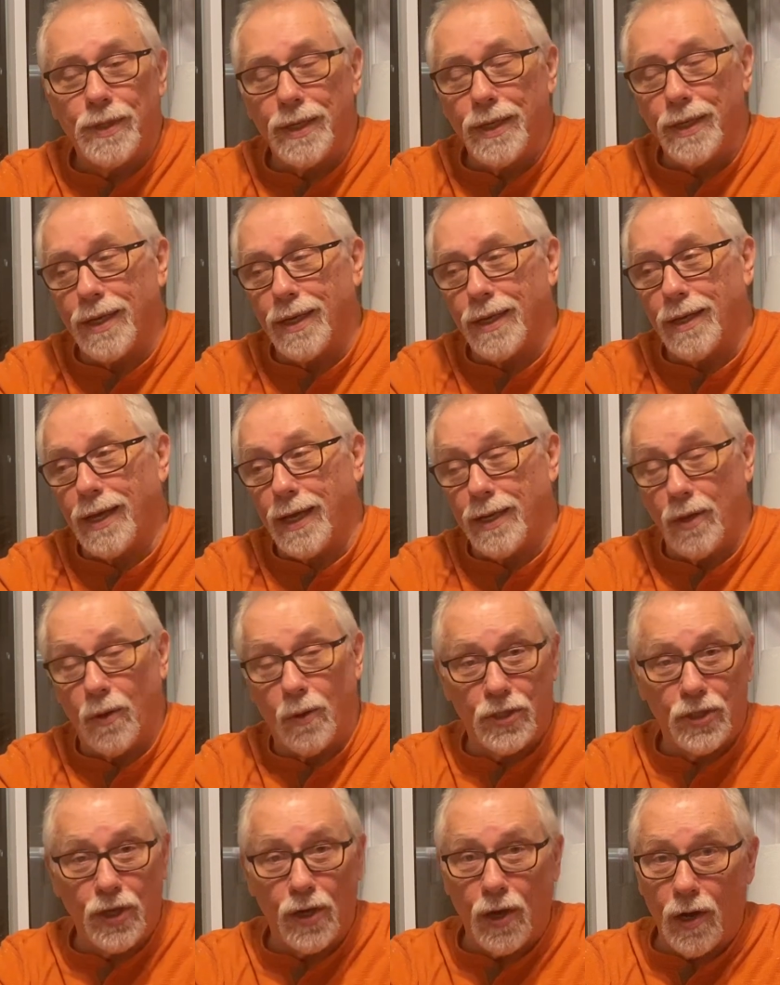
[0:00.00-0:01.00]
I know
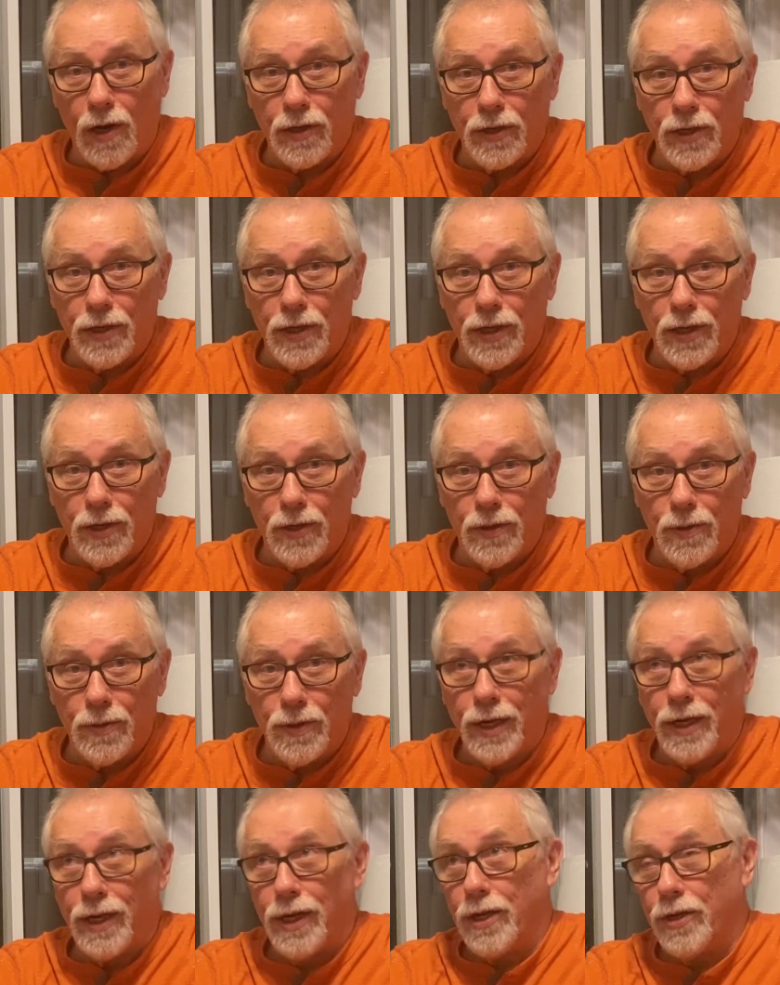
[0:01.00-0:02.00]
it's hard to do.